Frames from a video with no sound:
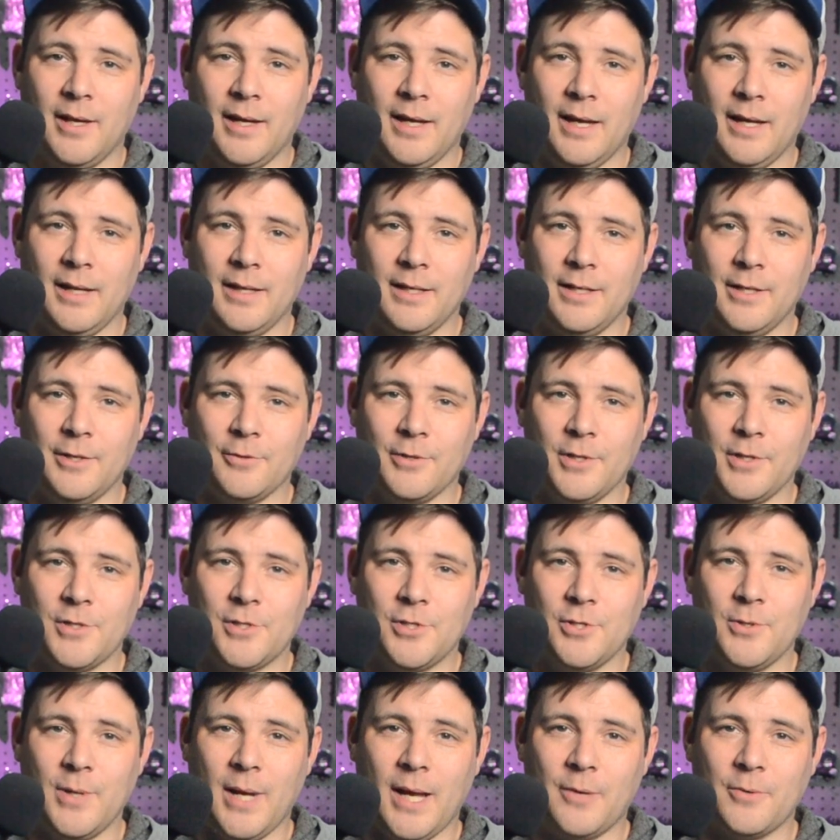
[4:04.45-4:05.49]
adding nearly
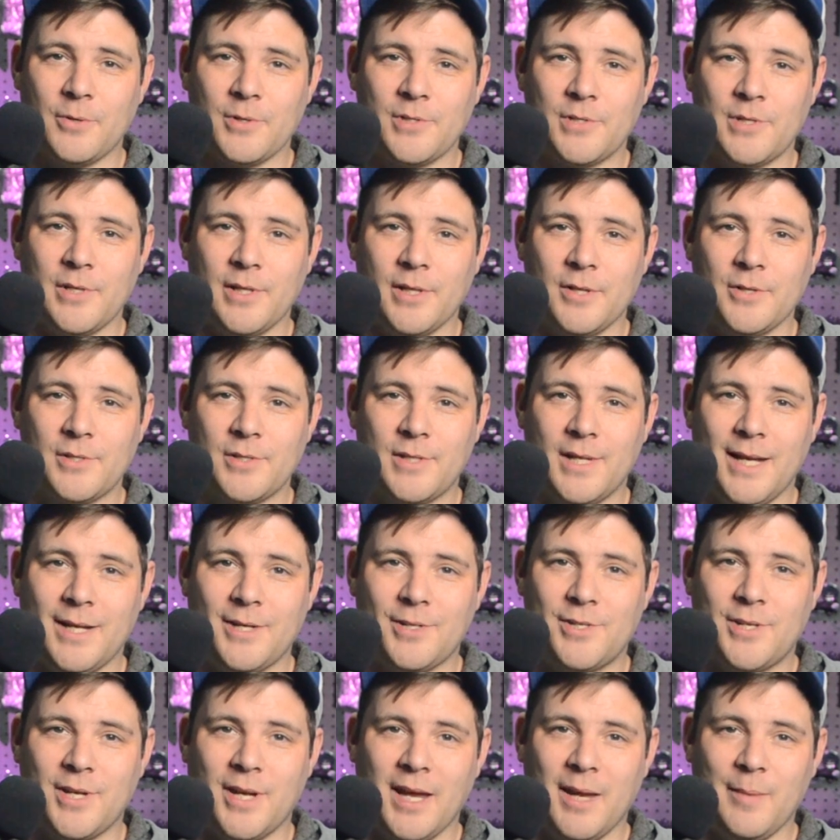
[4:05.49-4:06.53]
2 hours to their
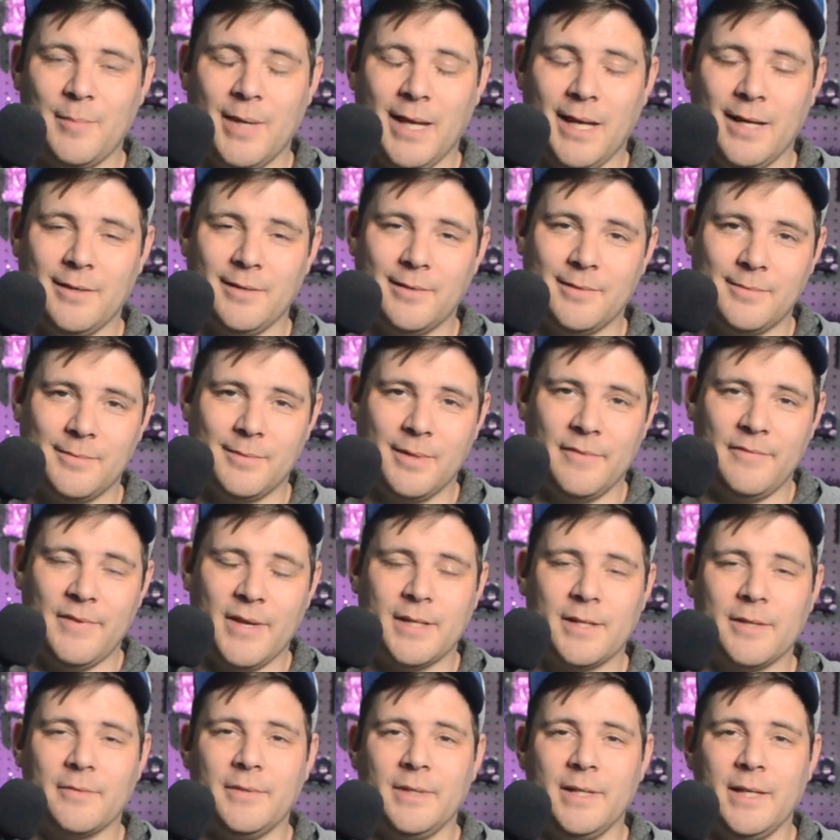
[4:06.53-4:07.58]
stage time and
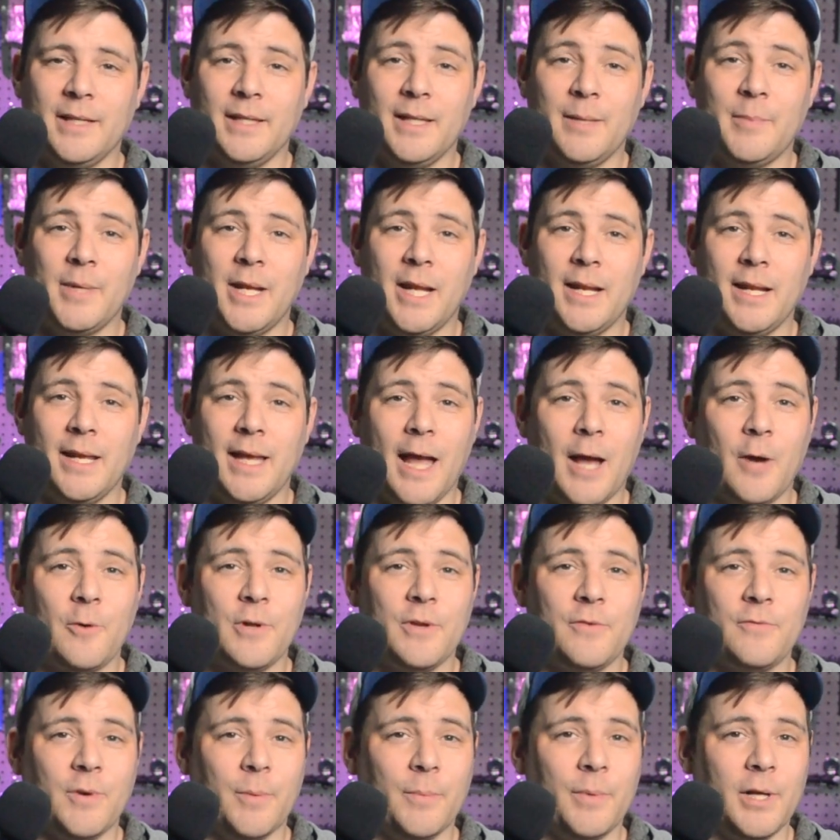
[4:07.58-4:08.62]
effectively eliminating
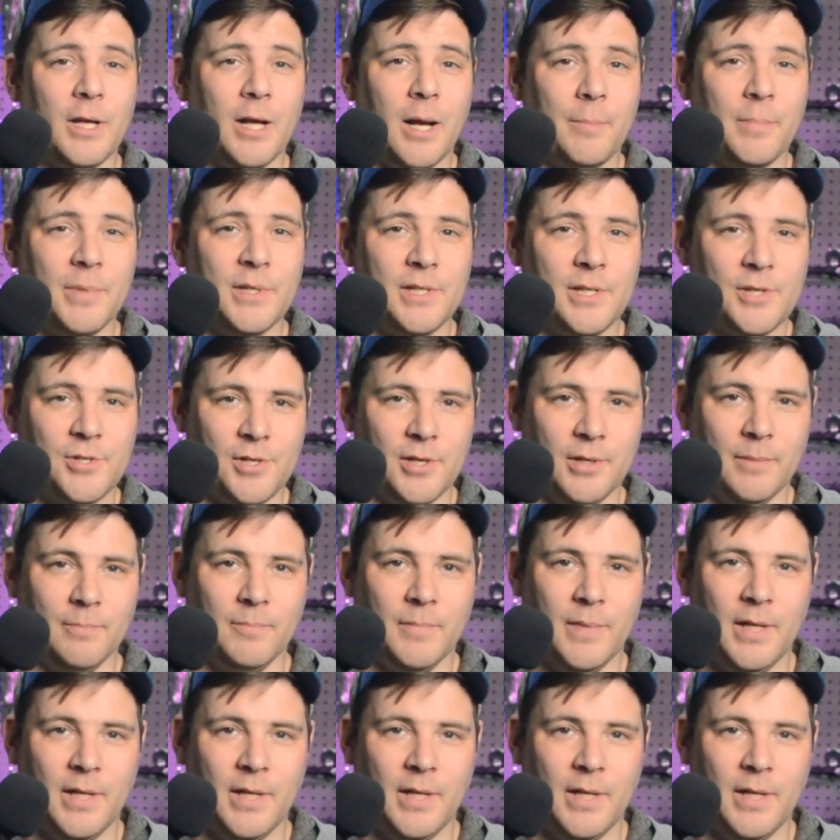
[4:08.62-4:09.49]
Audi from the competition.